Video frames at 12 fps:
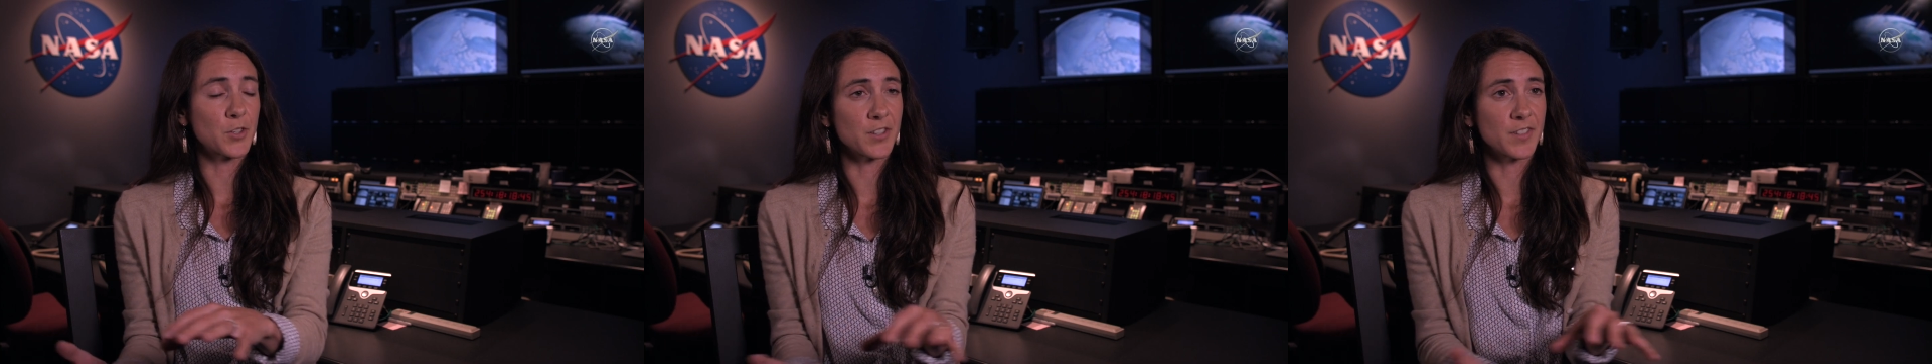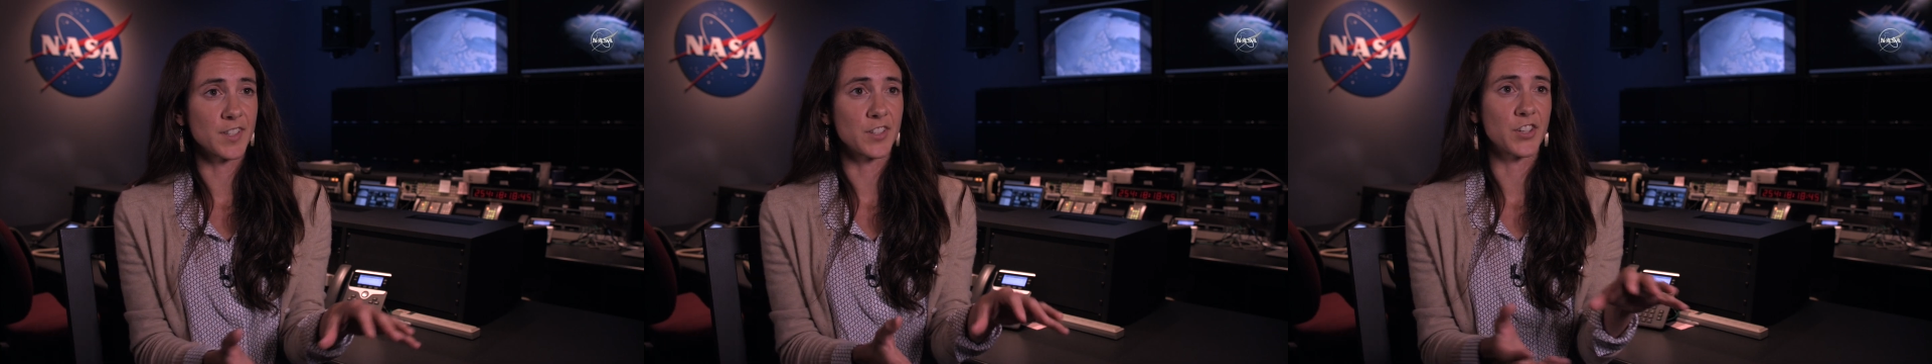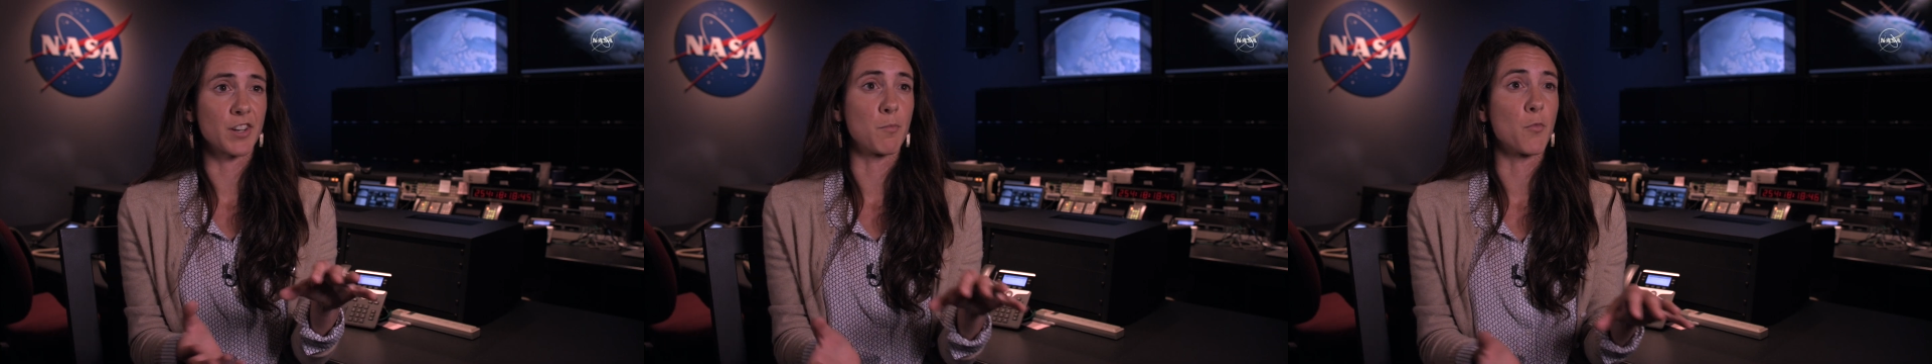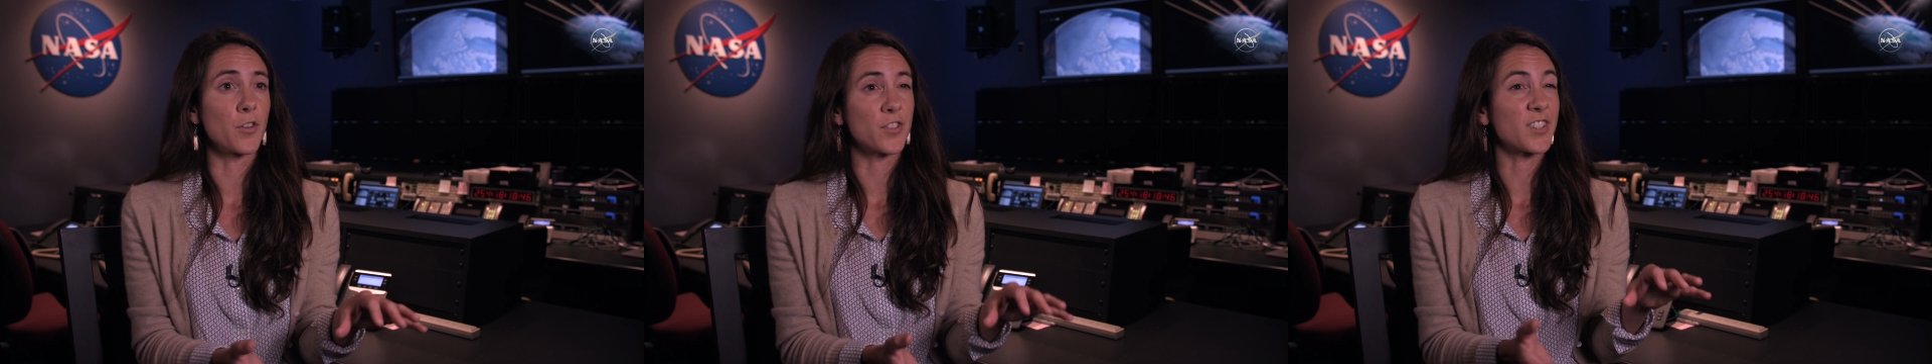transitioning
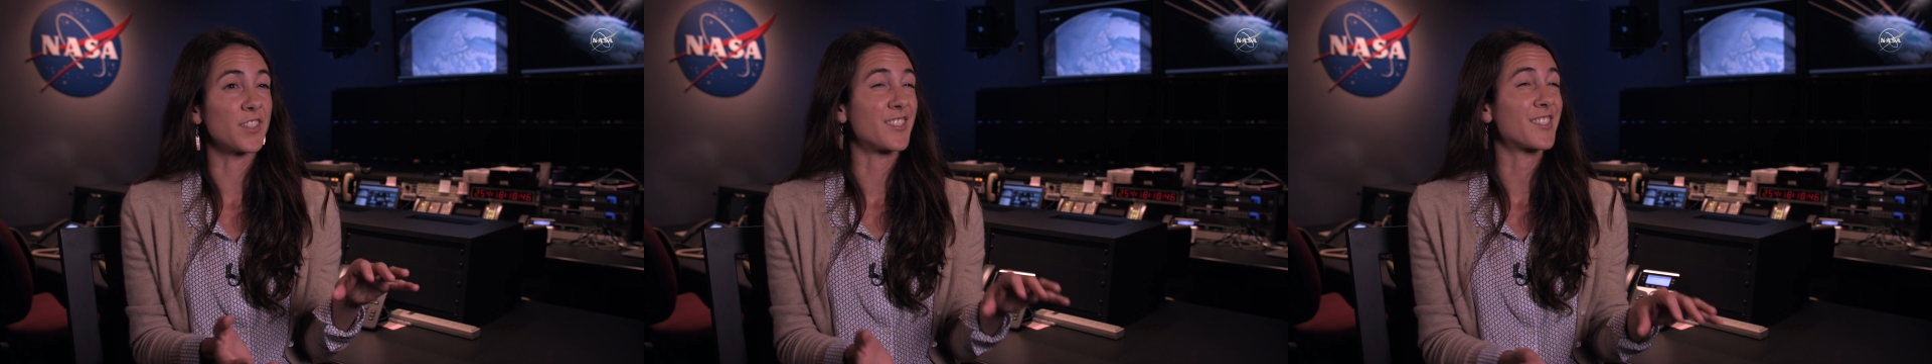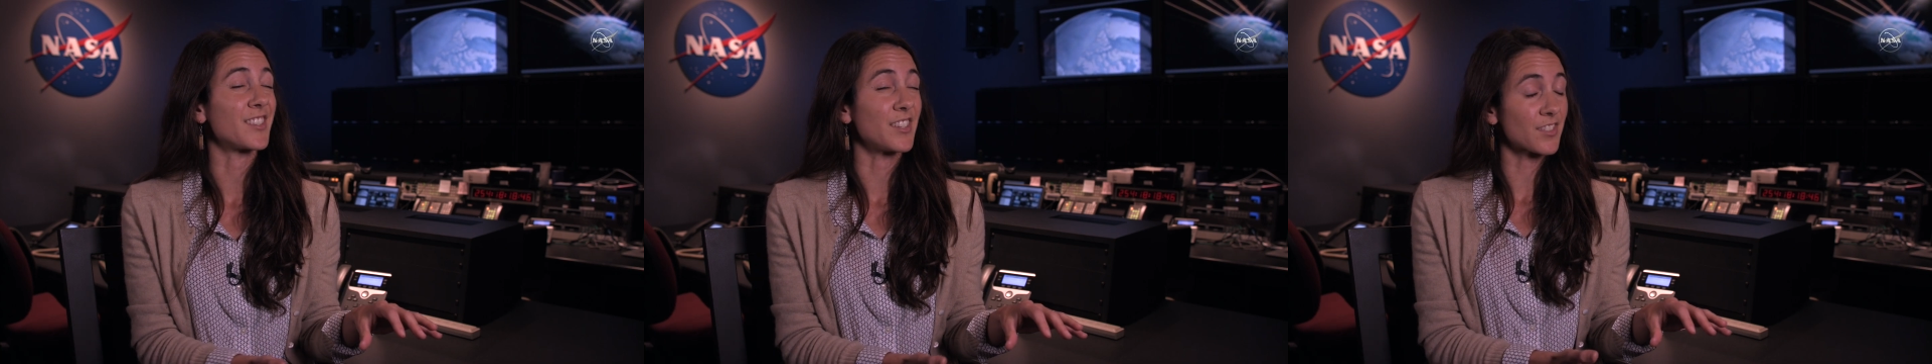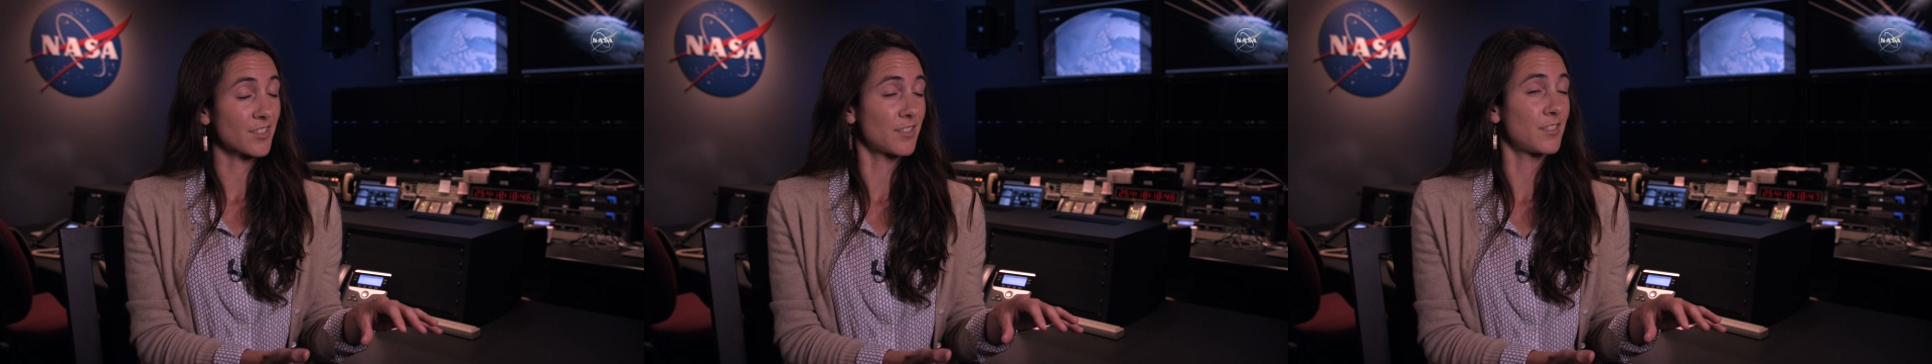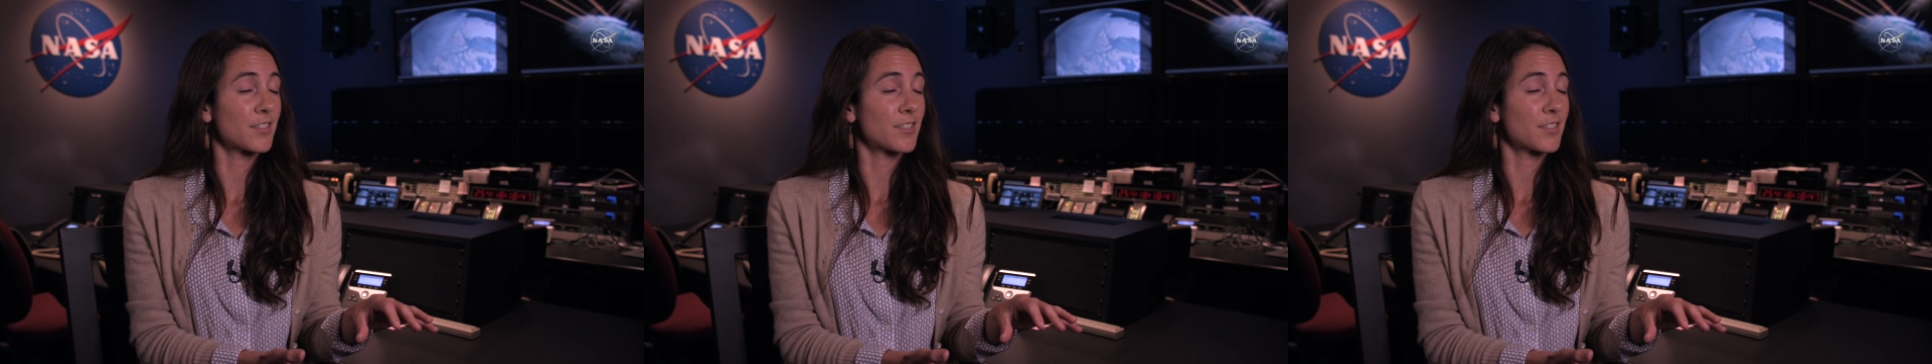more to a seasonal